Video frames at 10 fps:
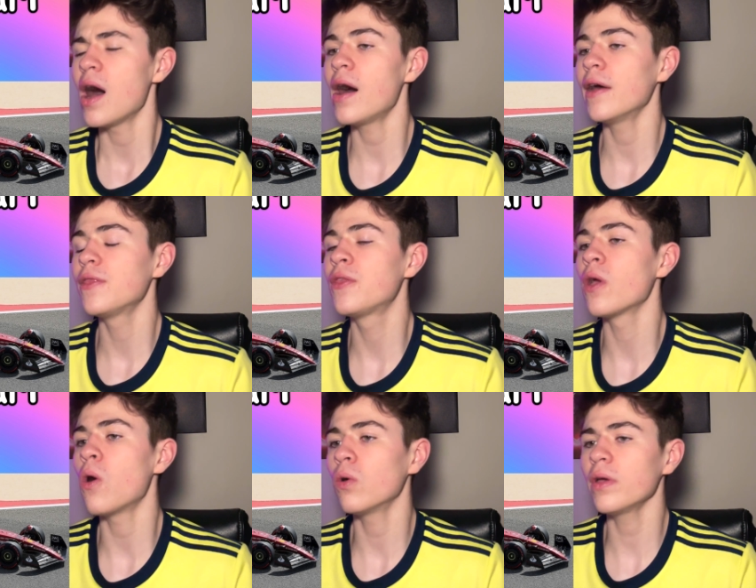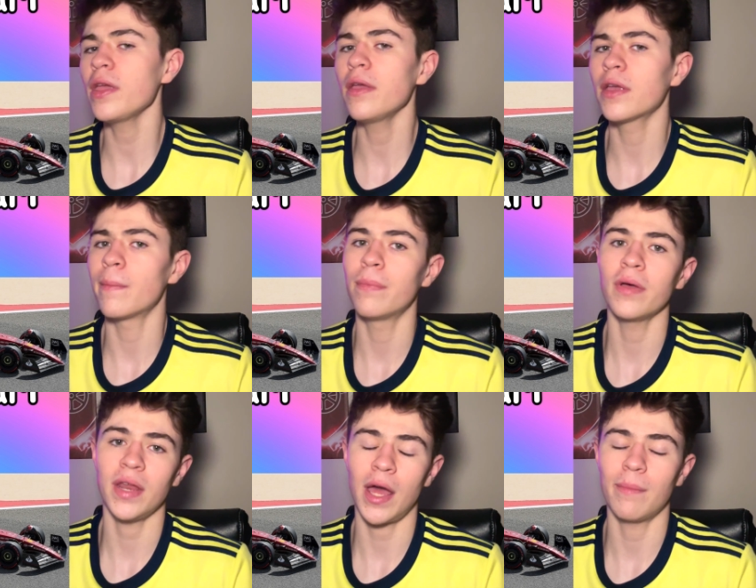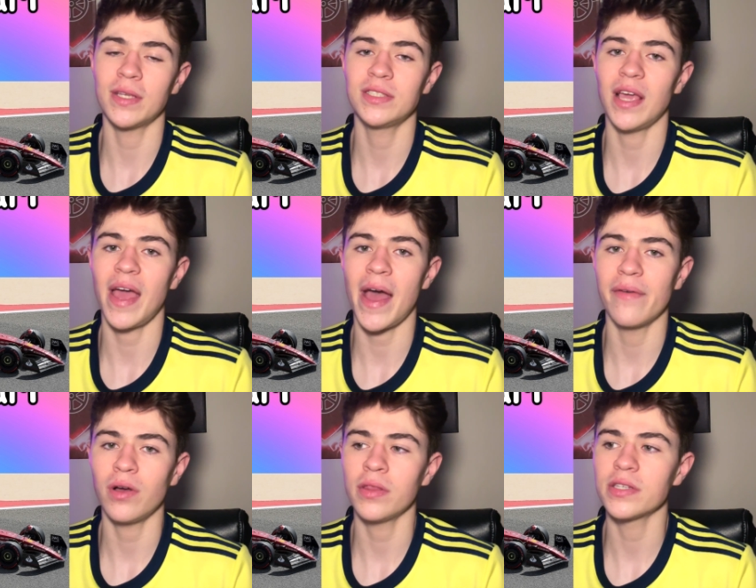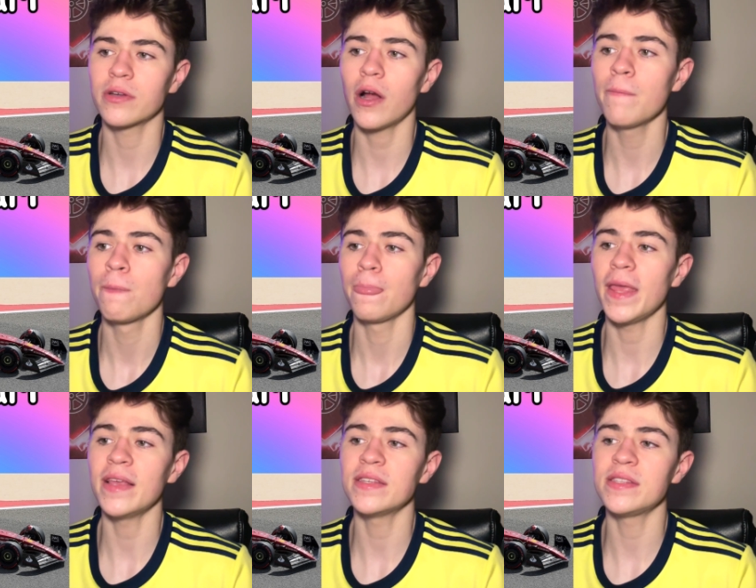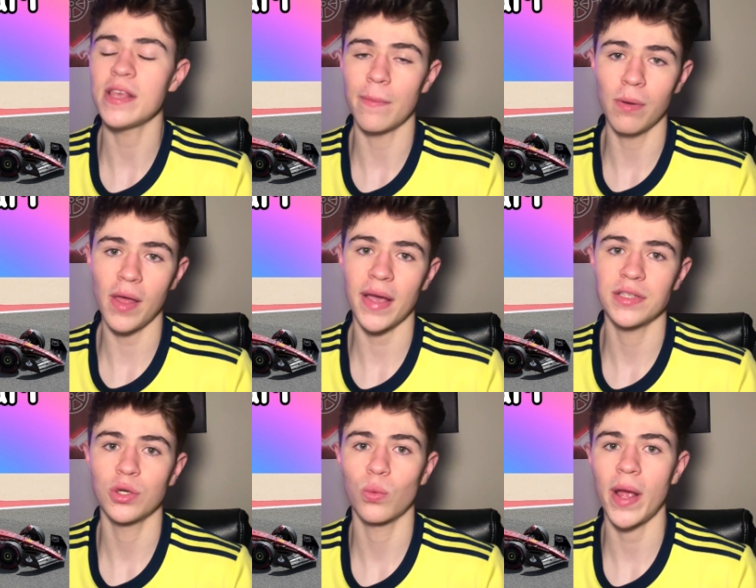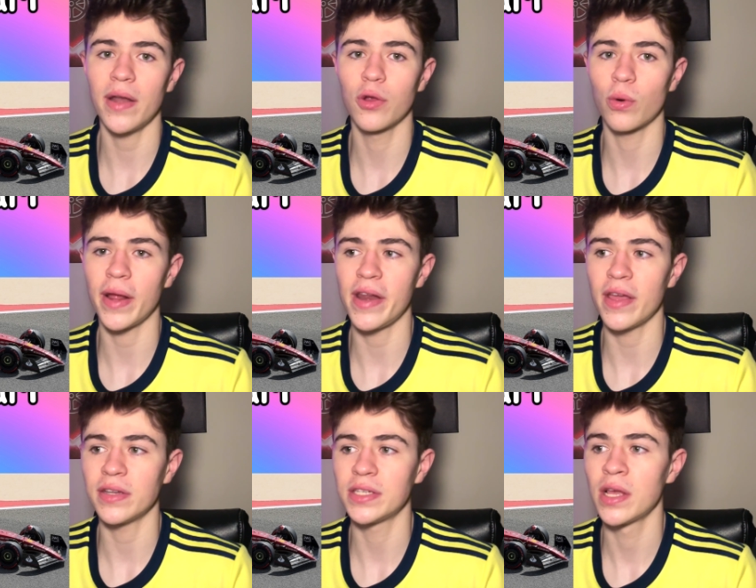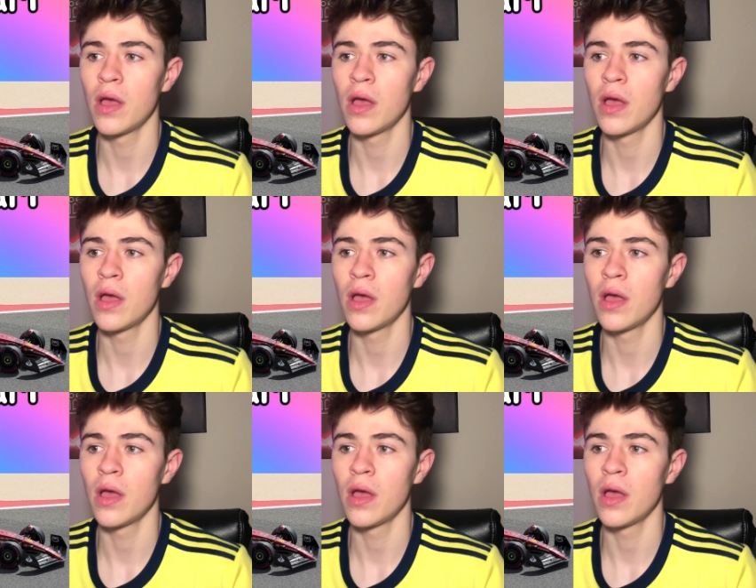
The only complaint I must say I have on this car is the black to red gradient